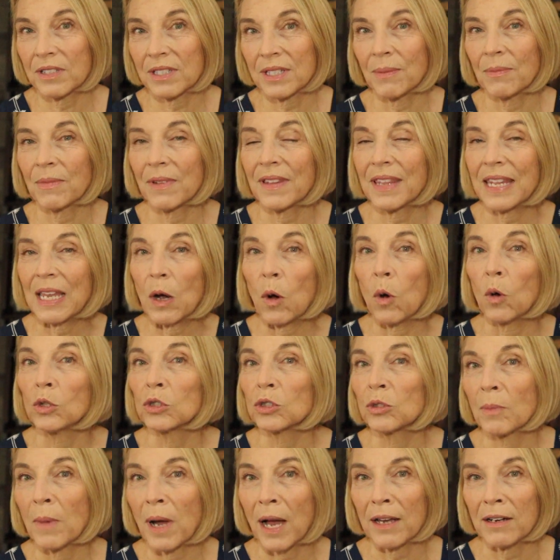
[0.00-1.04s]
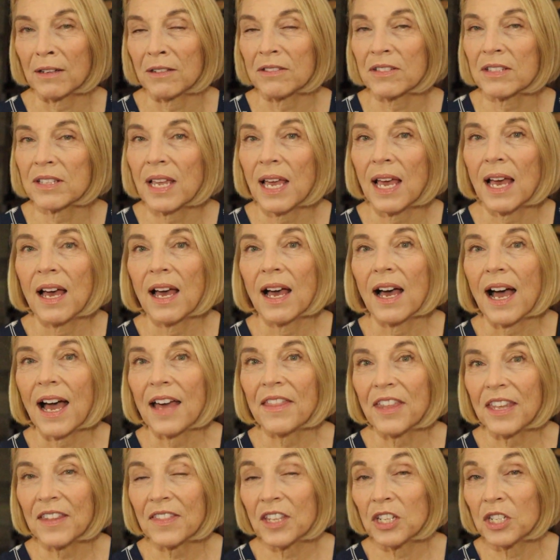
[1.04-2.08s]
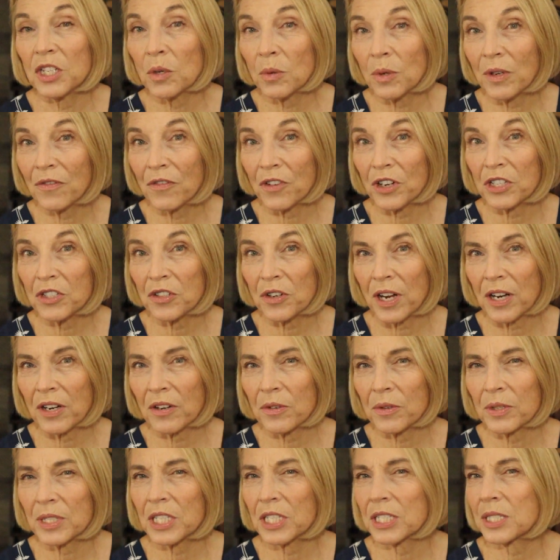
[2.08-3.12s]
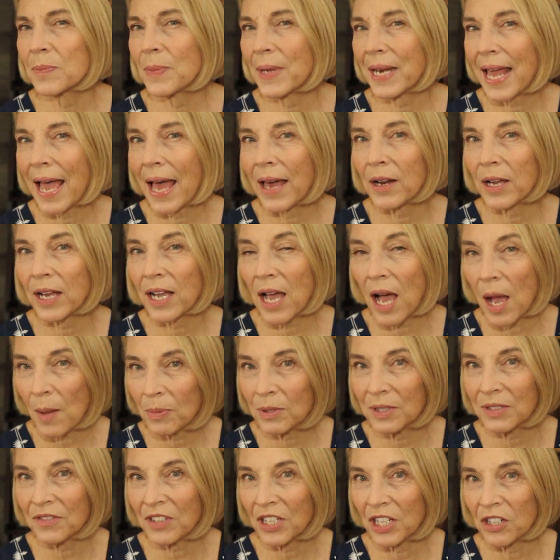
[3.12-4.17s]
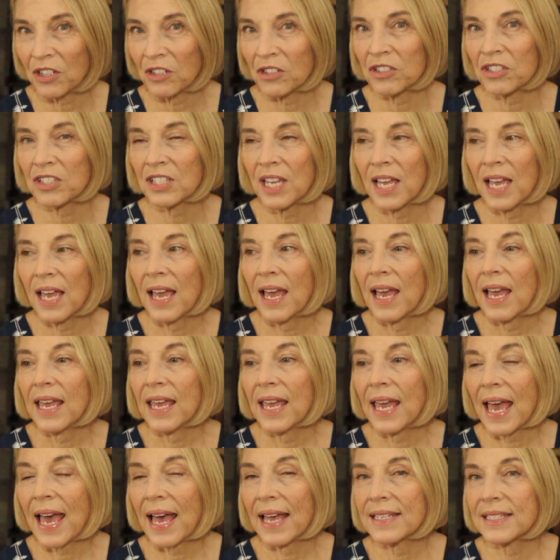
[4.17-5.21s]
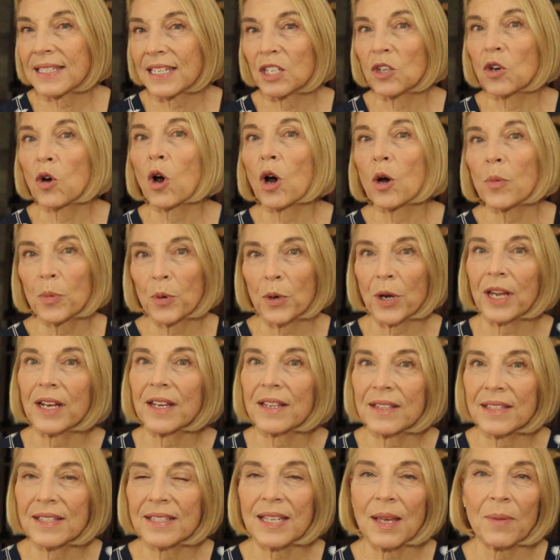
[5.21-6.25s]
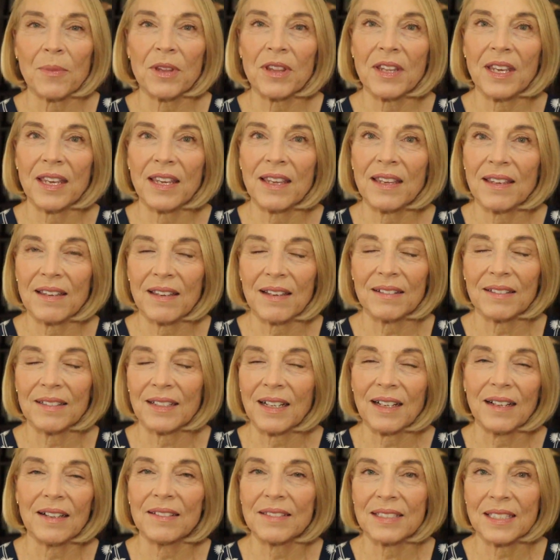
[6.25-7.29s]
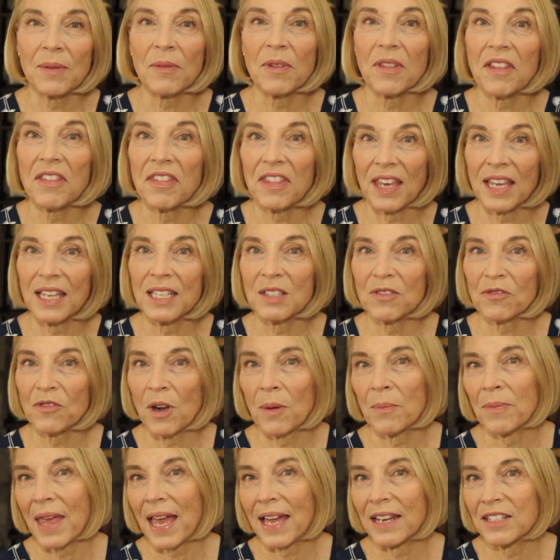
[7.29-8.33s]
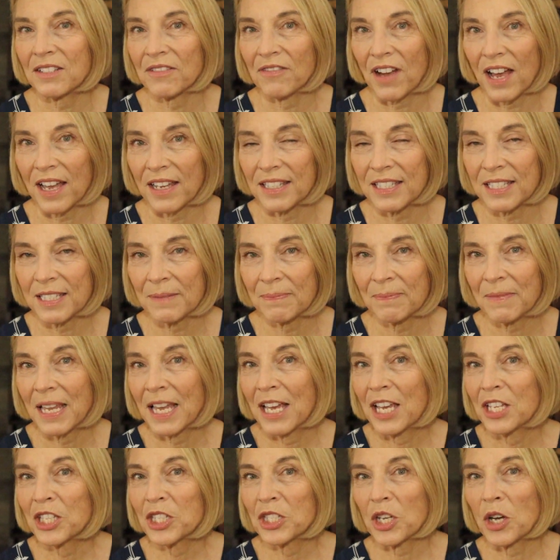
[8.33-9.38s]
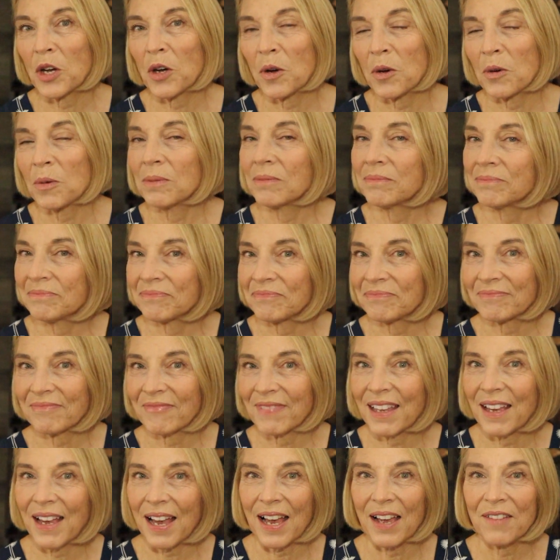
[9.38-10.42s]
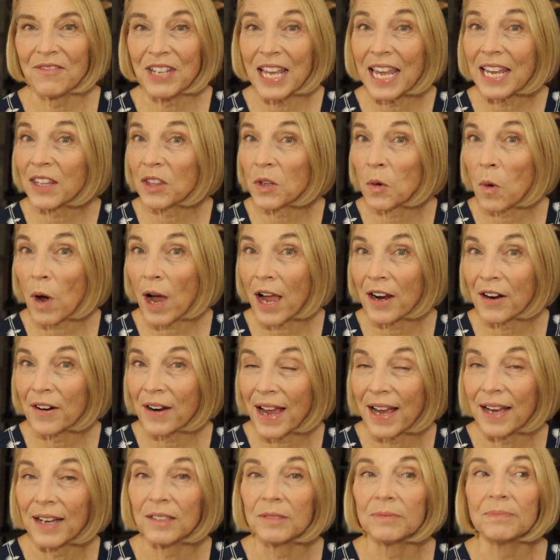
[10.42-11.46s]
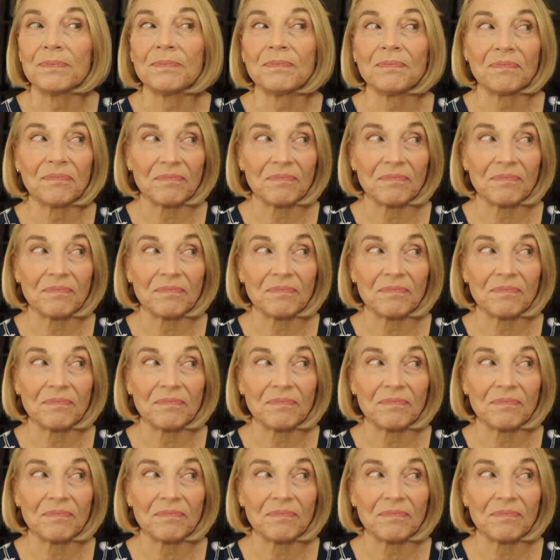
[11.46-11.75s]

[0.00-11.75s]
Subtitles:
some of the older models. I think the new refrigerator, which has been out a couple of years, has incorporated some of the things from that device. So I've taken the wire out,